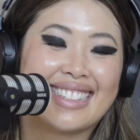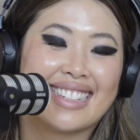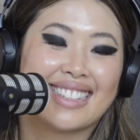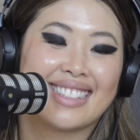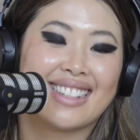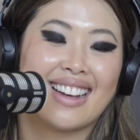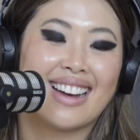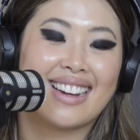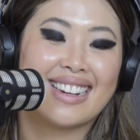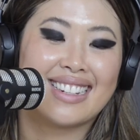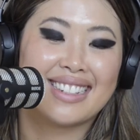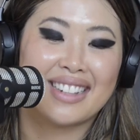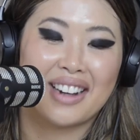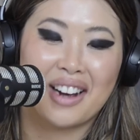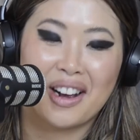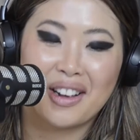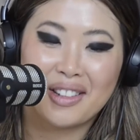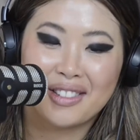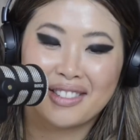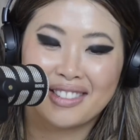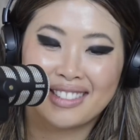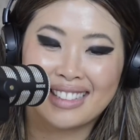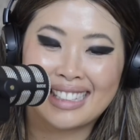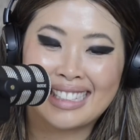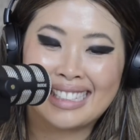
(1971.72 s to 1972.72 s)
exciting
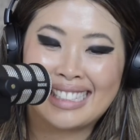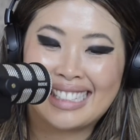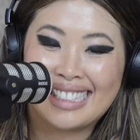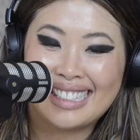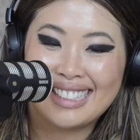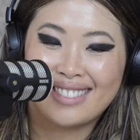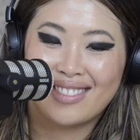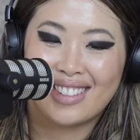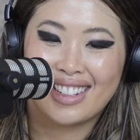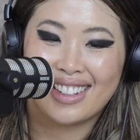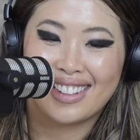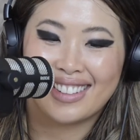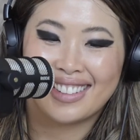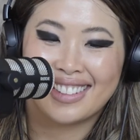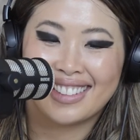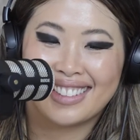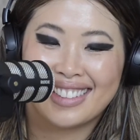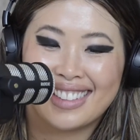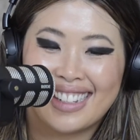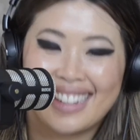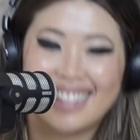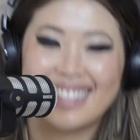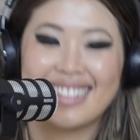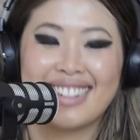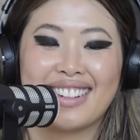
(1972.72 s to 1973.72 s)
times for LinkedIn video
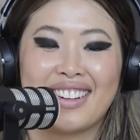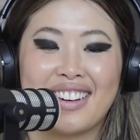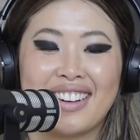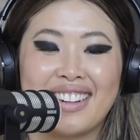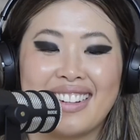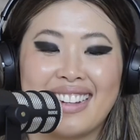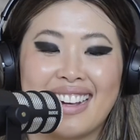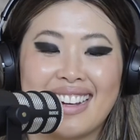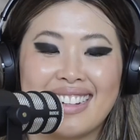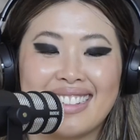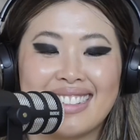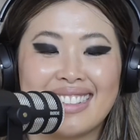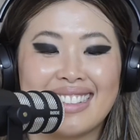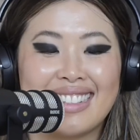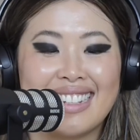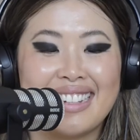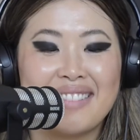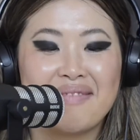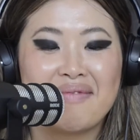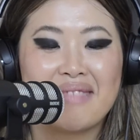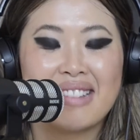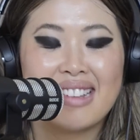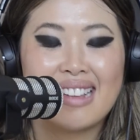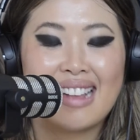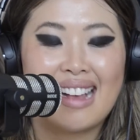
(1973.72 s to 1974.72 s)
content at CODI Agency.
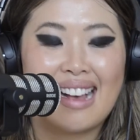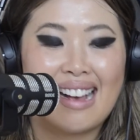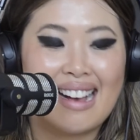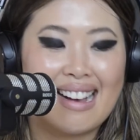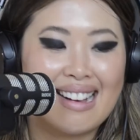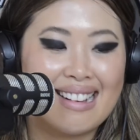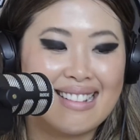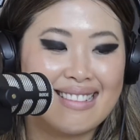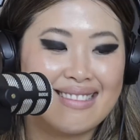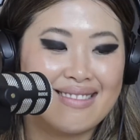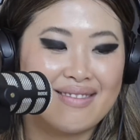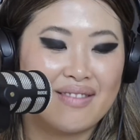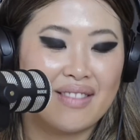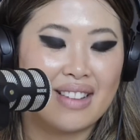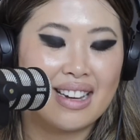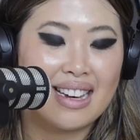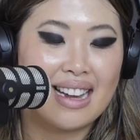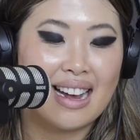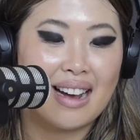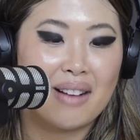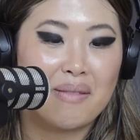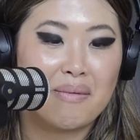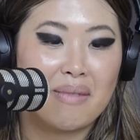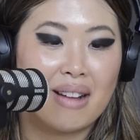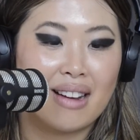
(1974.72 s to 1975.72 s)

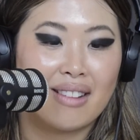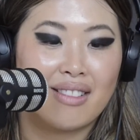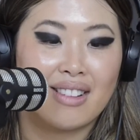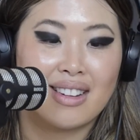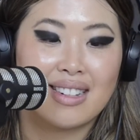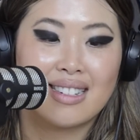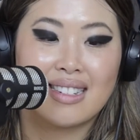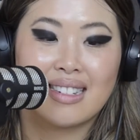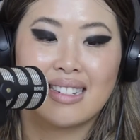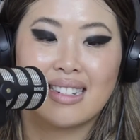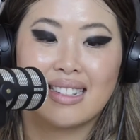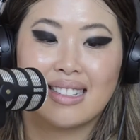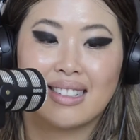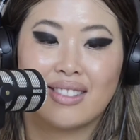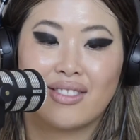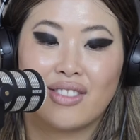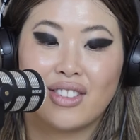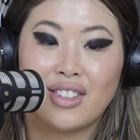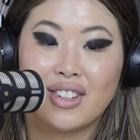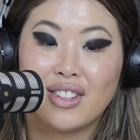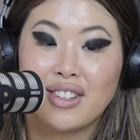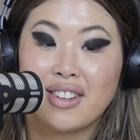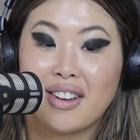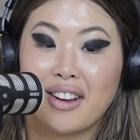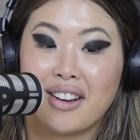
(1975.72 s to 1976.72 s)
Now my question is for
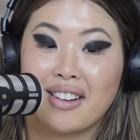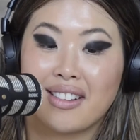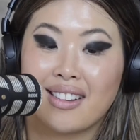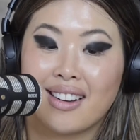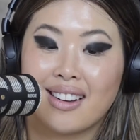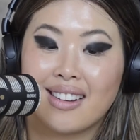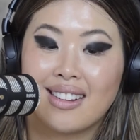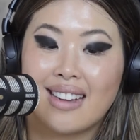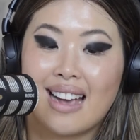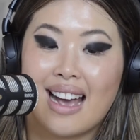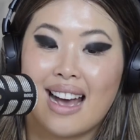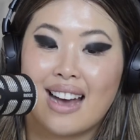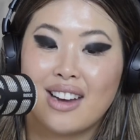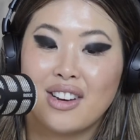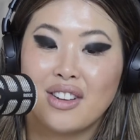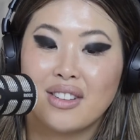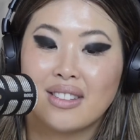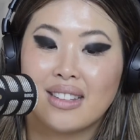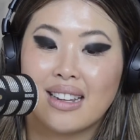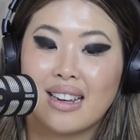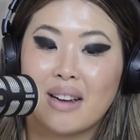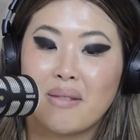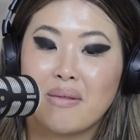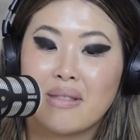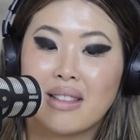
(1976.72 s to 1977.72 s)
you, Coco. How do you
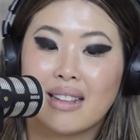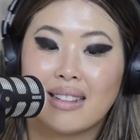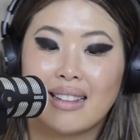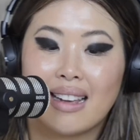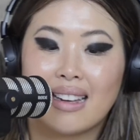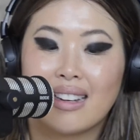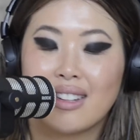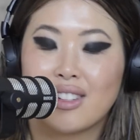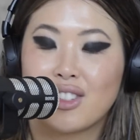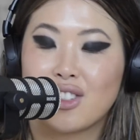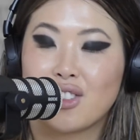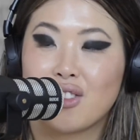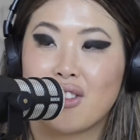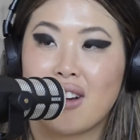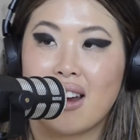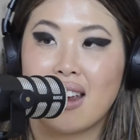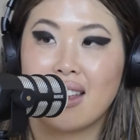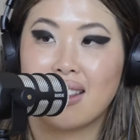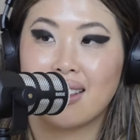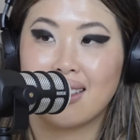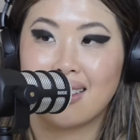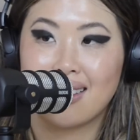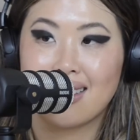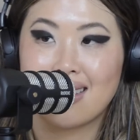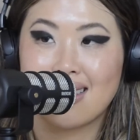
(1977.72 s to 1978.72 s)
stay up with the latest
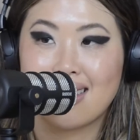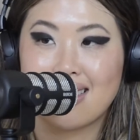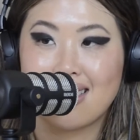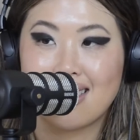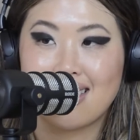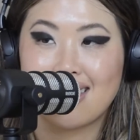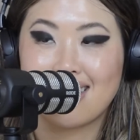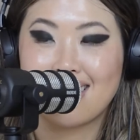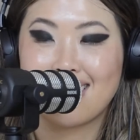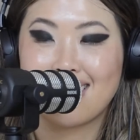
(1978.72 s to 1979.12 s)
trends?